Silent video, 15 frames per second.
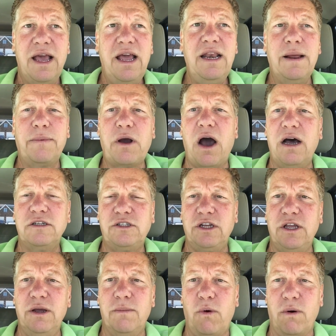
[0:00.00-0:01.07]
end up
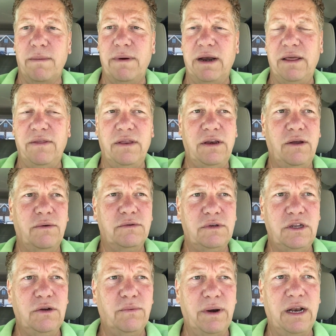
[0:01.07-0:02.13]
costing you more money than
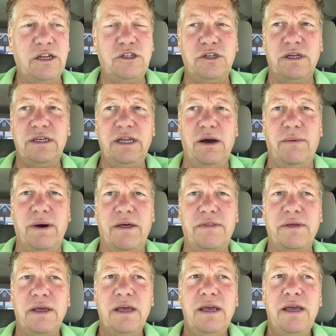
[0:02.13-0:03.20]
you really should deal with.